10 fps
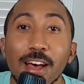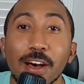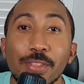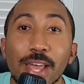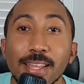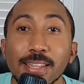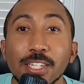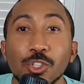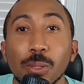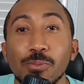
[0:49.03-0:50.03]
of that in the
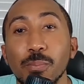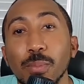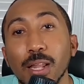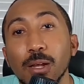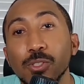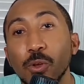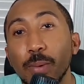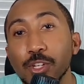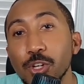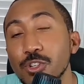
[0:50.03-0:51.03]
description below. So
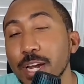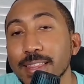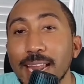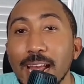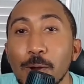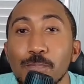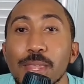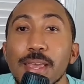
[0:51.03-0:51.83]
make sure you check that out.